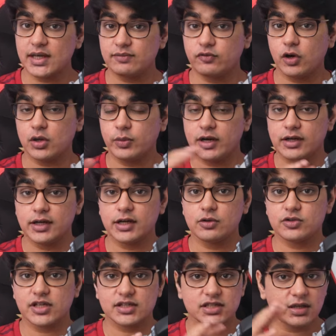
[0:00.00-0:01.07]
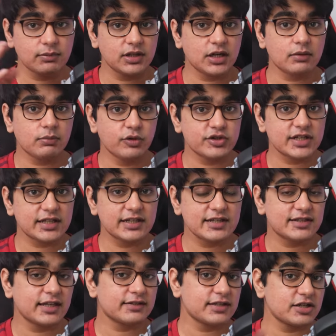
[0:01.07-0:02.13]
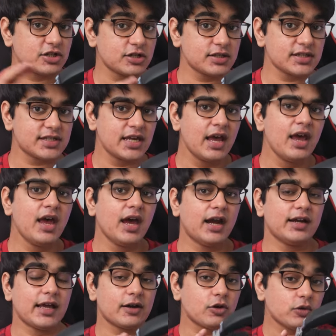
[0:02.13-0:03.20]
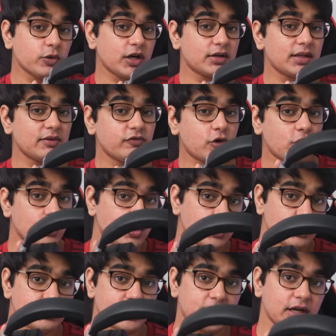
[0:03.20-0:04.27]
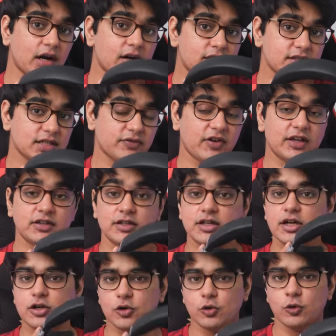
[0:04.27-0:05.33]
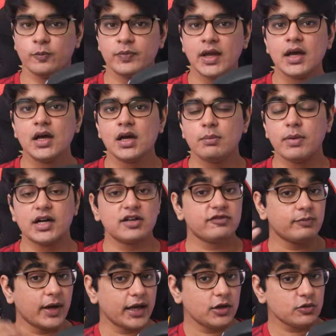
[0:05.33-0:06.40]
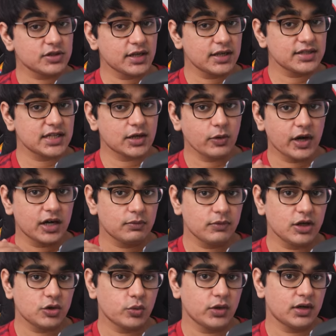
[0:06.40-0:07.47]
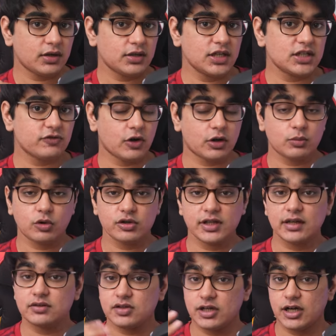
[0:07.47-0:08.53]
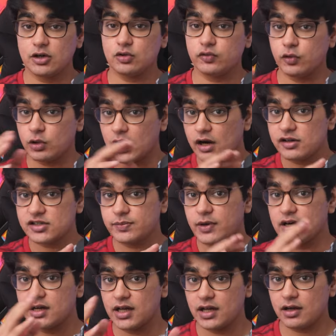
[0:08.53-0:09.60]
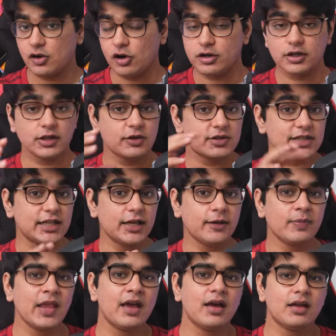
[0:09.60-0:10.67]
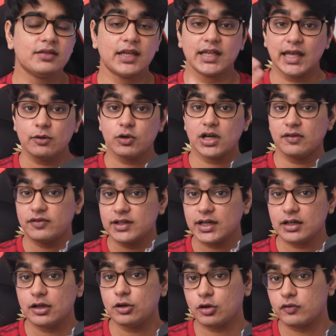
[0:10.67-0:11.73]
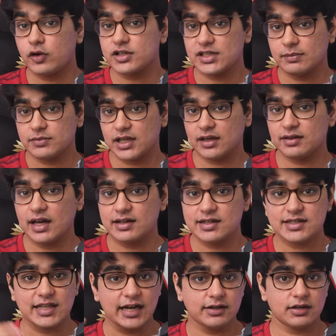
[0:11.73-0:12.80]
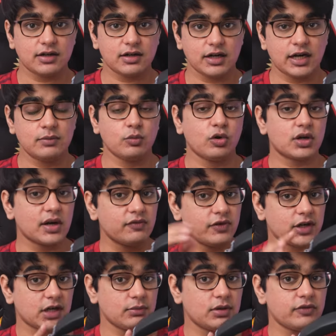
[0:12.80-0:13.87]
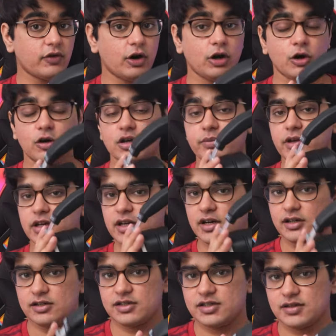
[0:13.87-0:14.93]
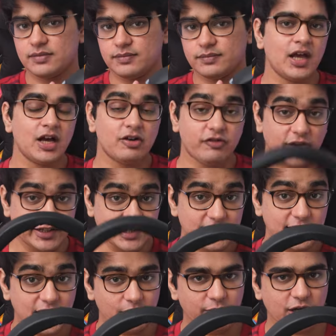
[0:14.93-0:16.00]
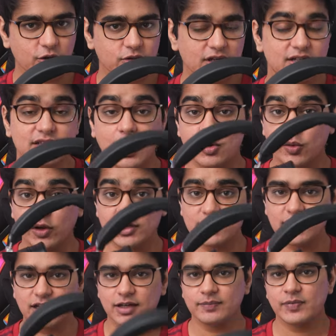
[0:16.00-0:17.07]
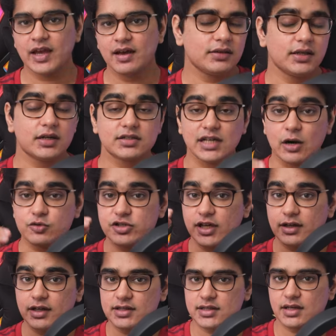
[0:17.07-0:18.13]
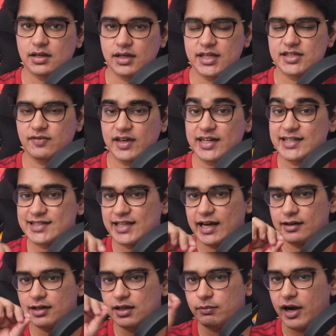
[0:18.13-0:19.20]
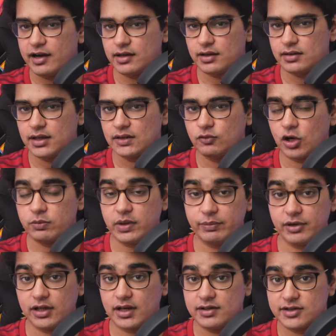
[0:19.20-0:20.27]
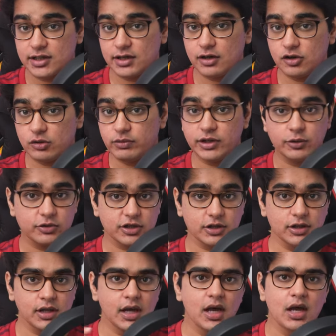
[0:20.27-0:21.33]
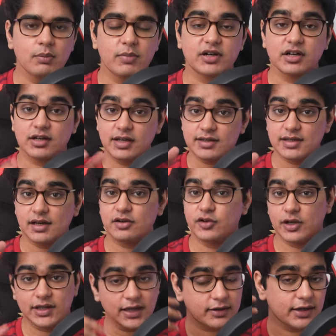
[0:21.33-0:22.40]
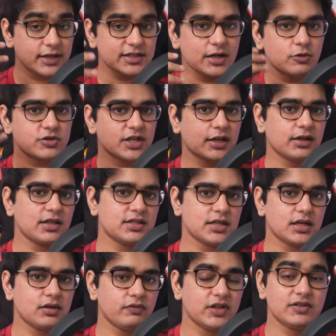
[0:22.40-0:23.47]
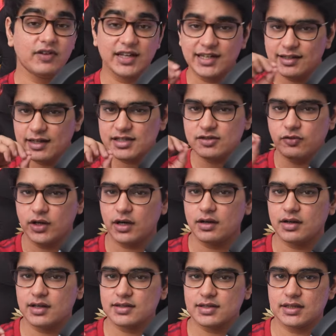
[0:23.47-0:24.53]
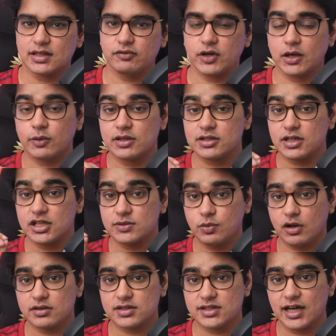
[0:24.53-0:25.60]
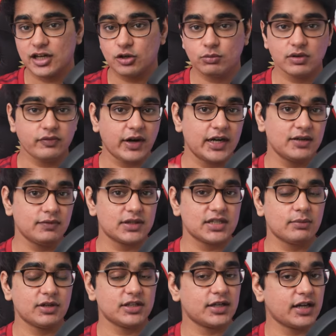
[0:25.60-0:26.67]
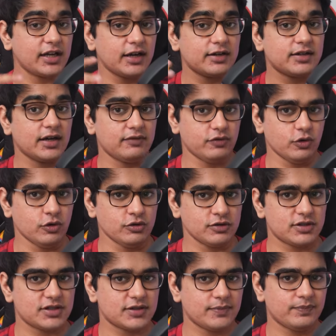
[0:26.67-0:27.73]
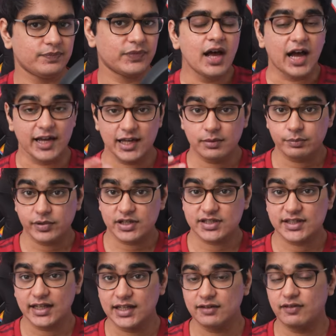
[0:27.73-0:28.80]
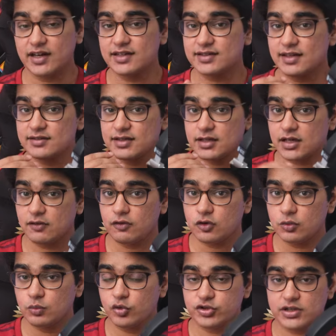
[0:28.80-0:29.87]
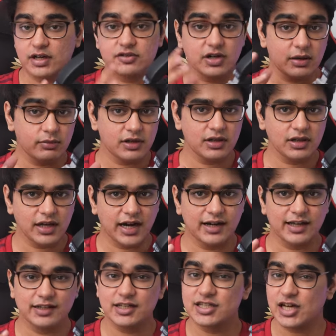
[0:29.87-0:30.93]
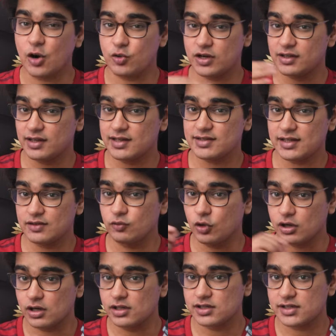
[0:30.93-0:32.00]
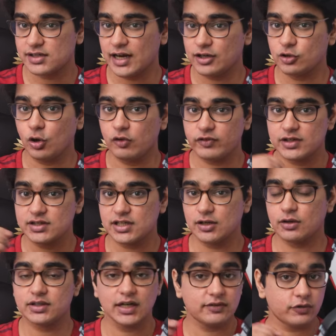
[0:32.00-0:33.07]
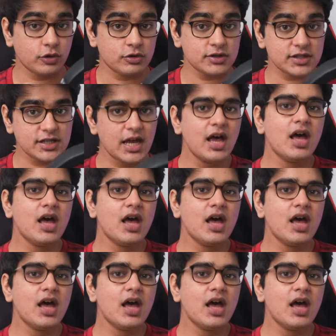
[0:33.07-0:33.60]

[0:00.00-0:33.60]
them for 20 to 60 minute music listening sessions, and I could wear them for 2 to 3 hours if I needed to. But if my use case required me to wear these for more than 3 to 4 hours per day continuously, then I would definitely look for something that is lighter and more comfortable for longer periods. Finally, coming to their sound quality, their sound signature is very slightly brighter than what people consider to be neutral, but it is a really great sound signature with very less weirdness in the frequency response that you may find with some other high-end headphones. I am personally very sensitive to boosted treble and any shoutiness in vocals that you often see on headphones,